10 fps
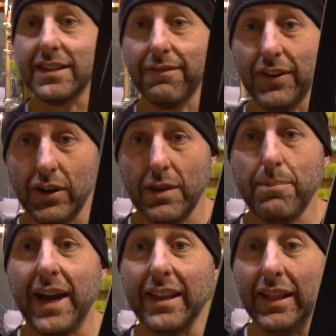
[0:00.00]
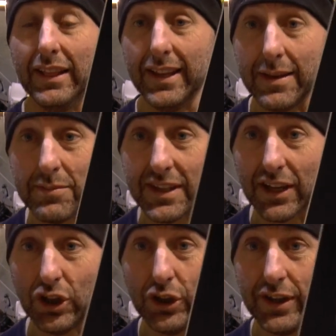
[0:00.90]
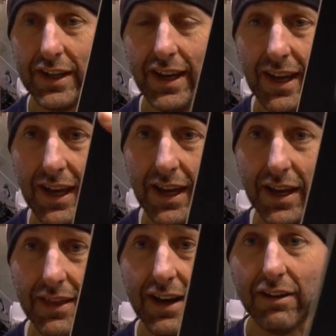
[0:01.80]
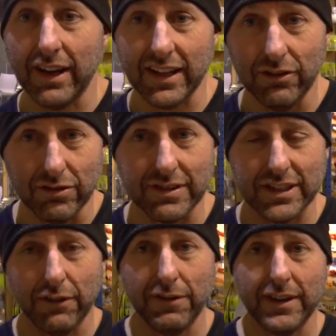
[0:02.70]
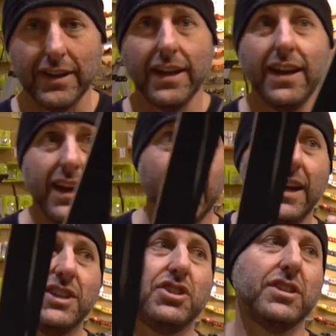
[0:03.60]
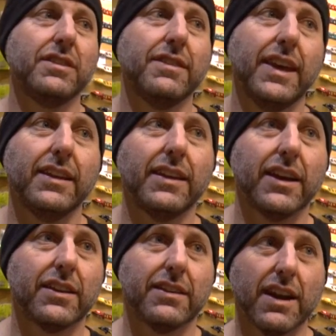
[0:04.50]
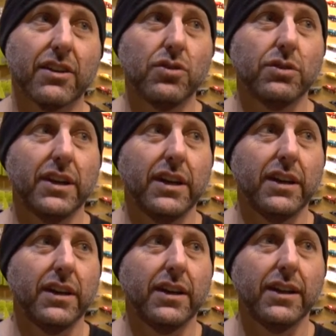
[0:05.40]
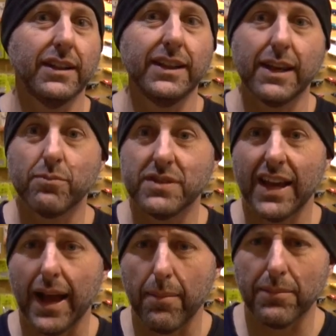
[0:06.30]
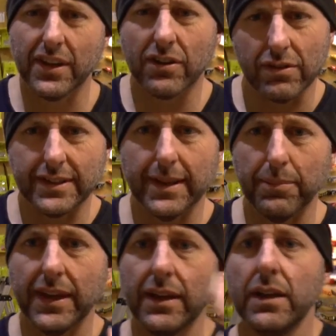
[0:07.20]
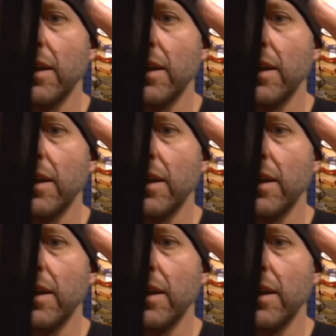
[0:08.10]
that fit on the back of the limbs included here. They're like a little self-adhesion thing. They're called a limb dampener or something.